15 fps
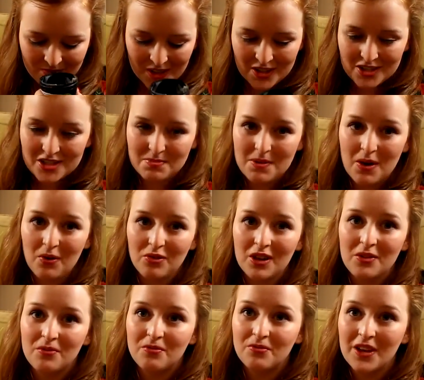it smells
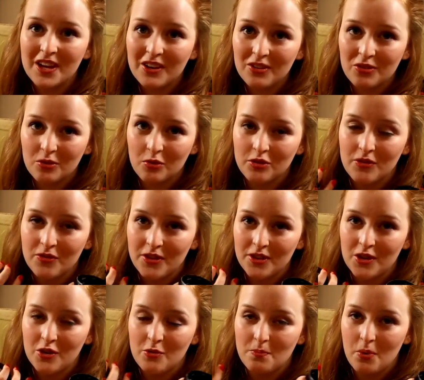like Vicks or something
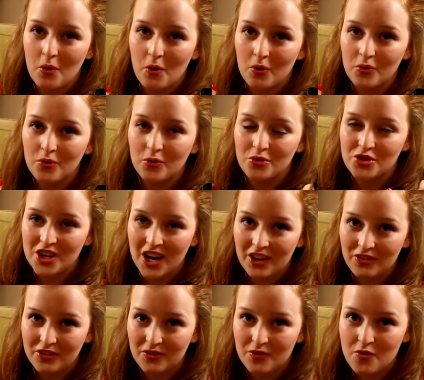that you'd put on your
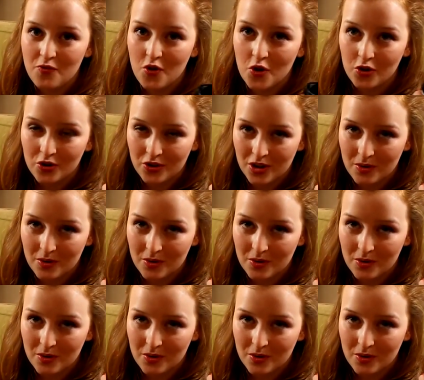chest if you've got